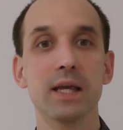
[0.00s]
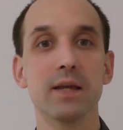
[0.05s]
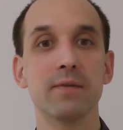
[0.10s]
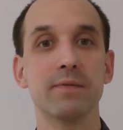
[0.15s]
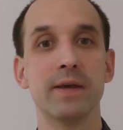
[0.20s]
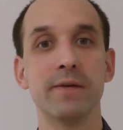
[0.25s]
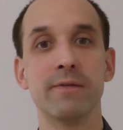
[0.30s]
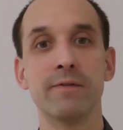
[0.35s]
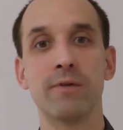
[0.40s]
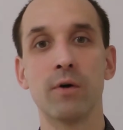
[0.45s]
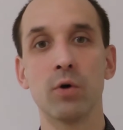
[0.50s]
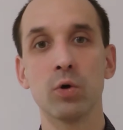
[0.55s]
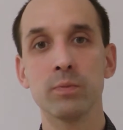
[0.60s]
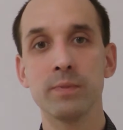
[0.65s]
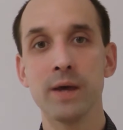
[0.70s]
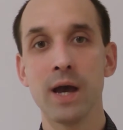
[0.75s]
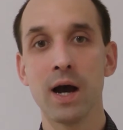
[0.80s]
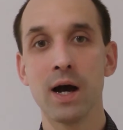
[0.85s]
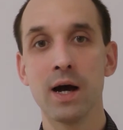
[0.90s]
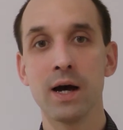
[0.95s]
If they fall
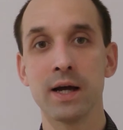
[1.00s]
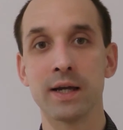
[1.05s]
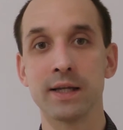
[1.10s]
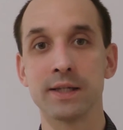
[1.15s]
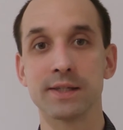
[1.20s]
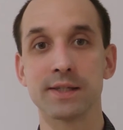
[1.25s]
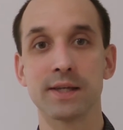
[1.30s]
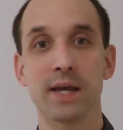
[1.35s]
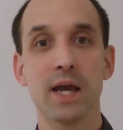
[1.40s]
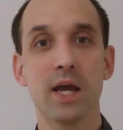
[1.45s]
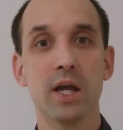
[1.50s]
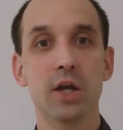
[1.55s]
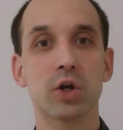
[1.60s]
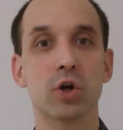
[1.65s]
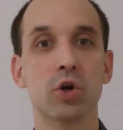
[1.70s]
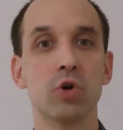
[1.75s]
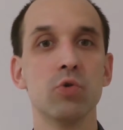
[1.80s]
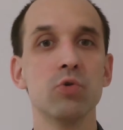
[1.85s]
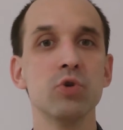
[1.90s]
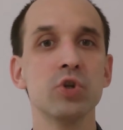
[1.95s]
behind,
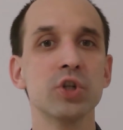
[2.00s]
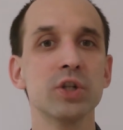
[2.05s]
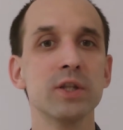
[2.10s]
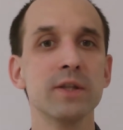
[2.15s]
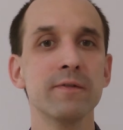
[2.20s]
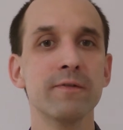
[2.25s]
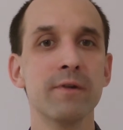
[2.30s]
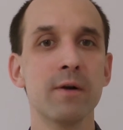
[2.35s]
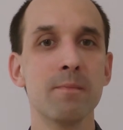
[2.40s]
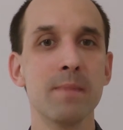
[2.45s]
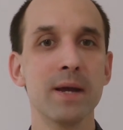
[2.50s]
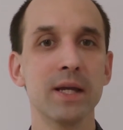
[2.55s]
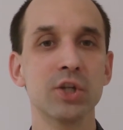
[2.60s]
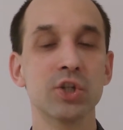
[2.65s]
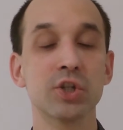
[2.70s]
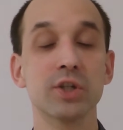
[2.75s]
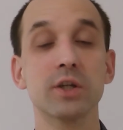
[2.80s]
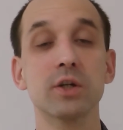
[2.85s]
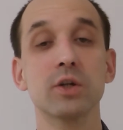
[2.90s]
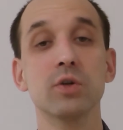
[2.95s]
crucial
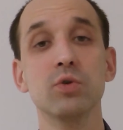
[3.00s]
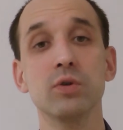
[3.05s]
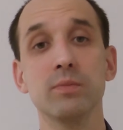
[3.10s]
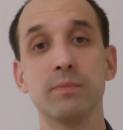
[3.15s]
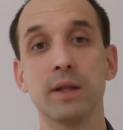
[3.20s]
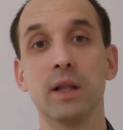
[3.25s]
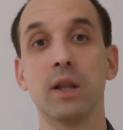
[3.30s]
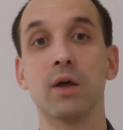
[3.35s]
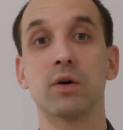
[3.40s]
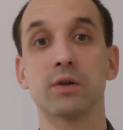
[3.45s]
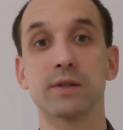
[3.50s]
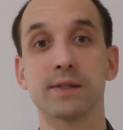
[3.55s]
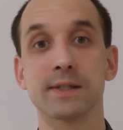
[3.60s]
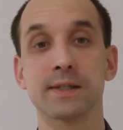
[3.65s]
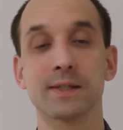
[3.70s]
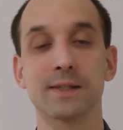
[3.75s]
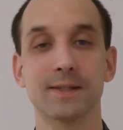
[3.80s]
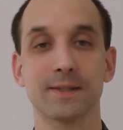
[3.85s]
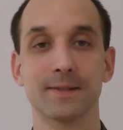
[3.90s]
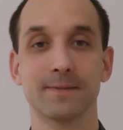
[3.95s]
information could be
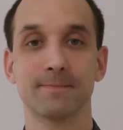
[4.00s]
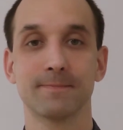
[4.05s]
lost.